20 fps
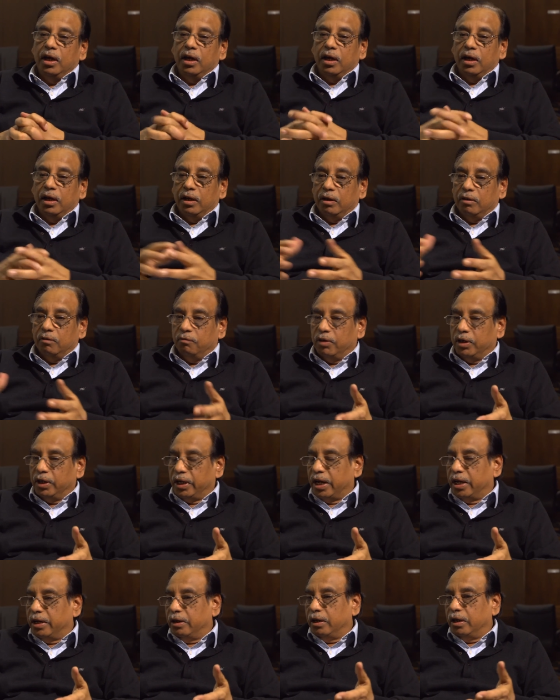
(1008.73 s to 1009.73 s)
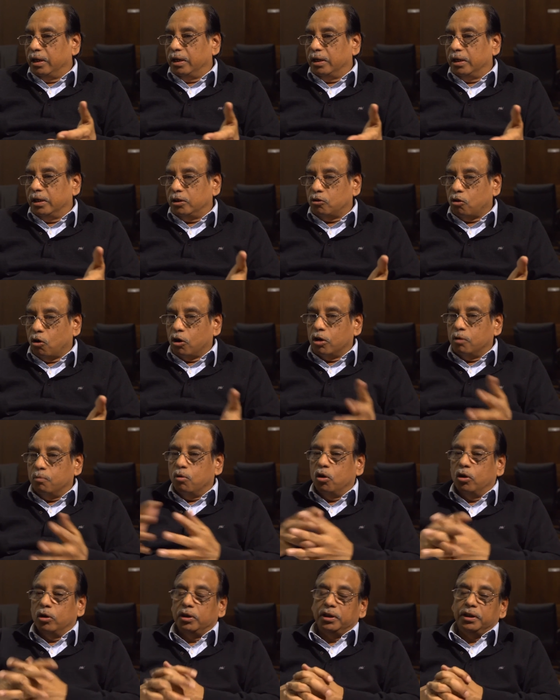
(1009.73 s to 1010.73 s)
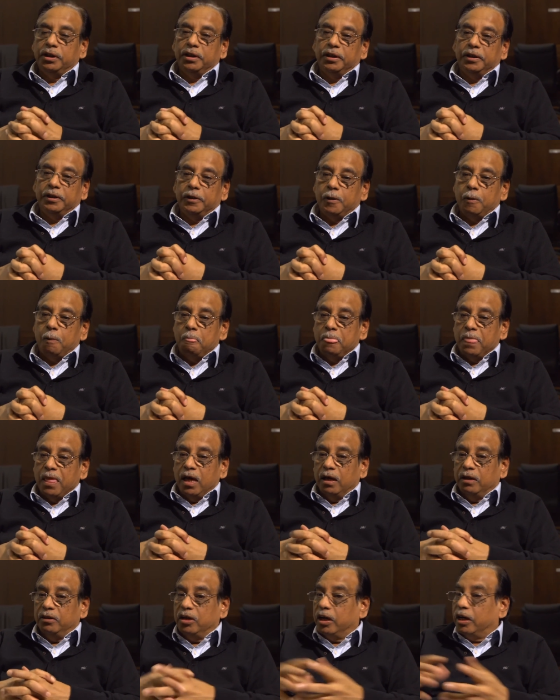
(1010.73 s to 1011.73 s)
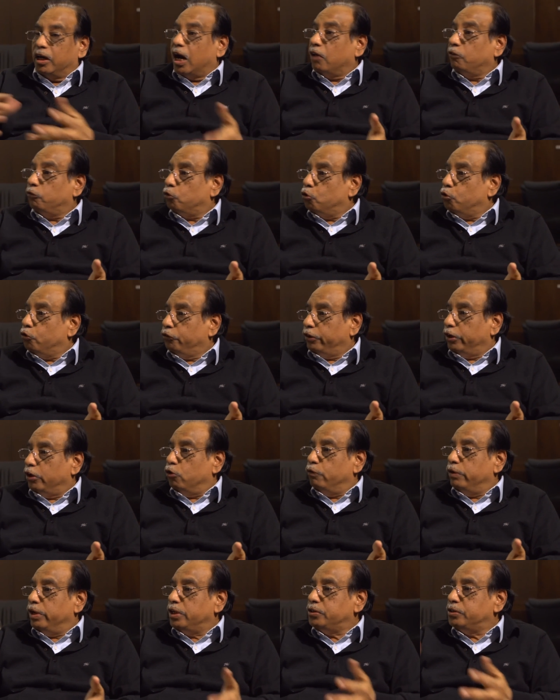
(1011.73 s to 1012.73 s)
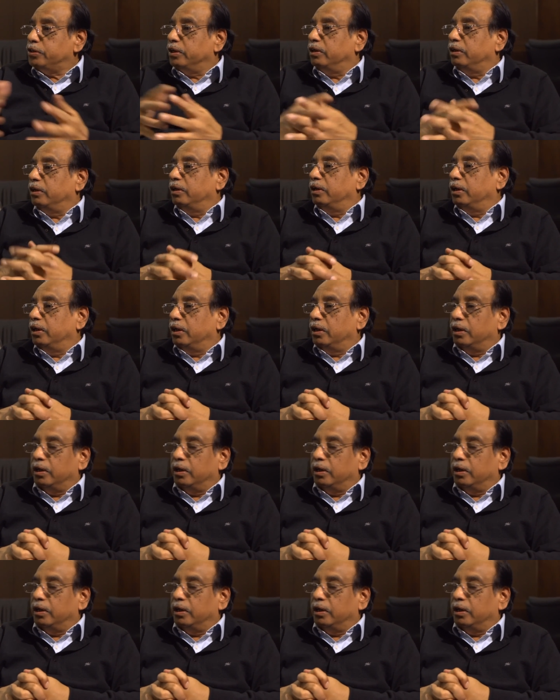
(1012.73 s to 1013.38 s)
One can talk about the grassroots innovation